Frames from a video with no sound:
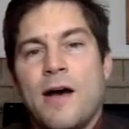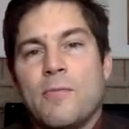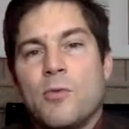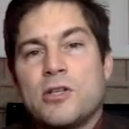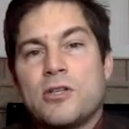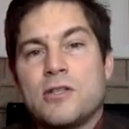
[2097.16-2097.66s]

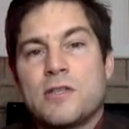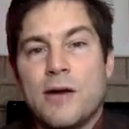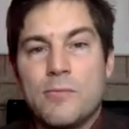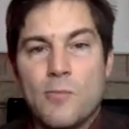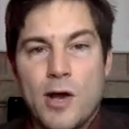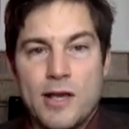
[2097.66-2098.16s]
which in
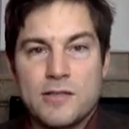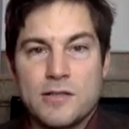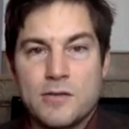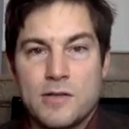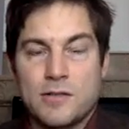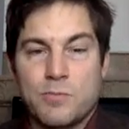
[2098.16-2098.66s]
some ways
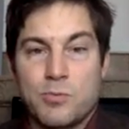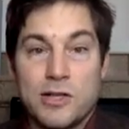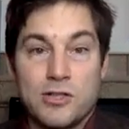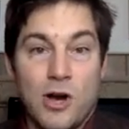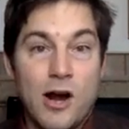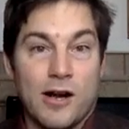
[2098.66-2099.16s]
is
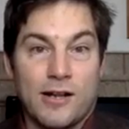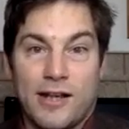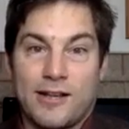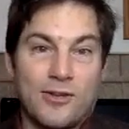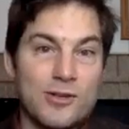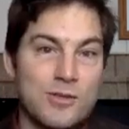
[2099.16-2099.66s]
pretty dark.
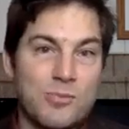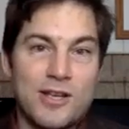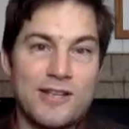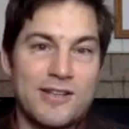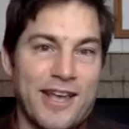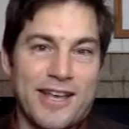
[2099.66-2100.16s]
Like, it looks
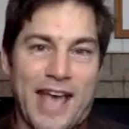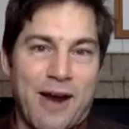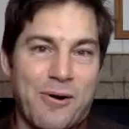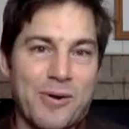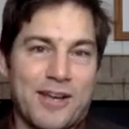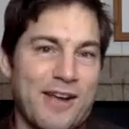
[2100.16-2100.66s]
pretty like,
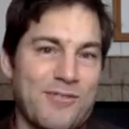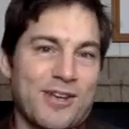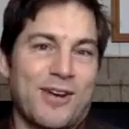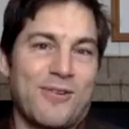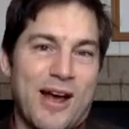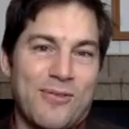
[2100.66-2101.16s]
how are we going to ever
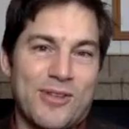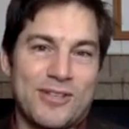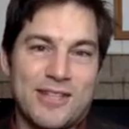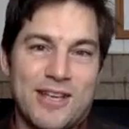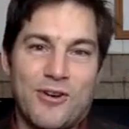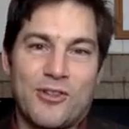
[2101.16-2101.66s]
get around this?
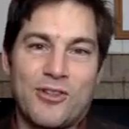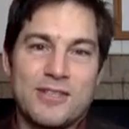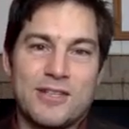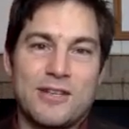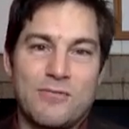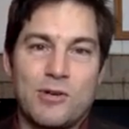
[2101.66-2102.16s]
They have all
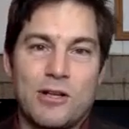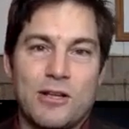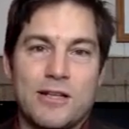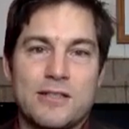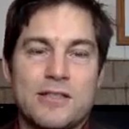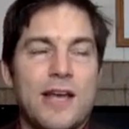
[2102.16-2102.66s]
these
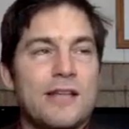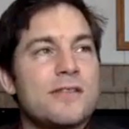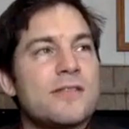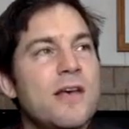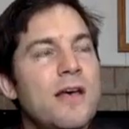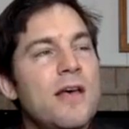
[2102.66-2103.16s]
really
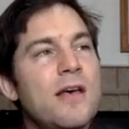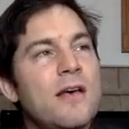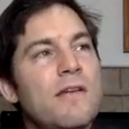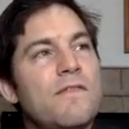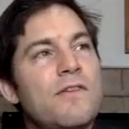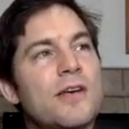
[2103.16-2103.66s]
intense
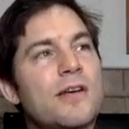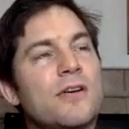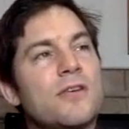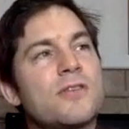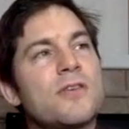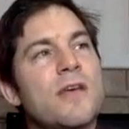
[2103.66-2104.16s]

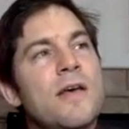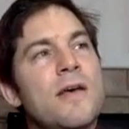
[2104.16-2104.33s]
vehicles.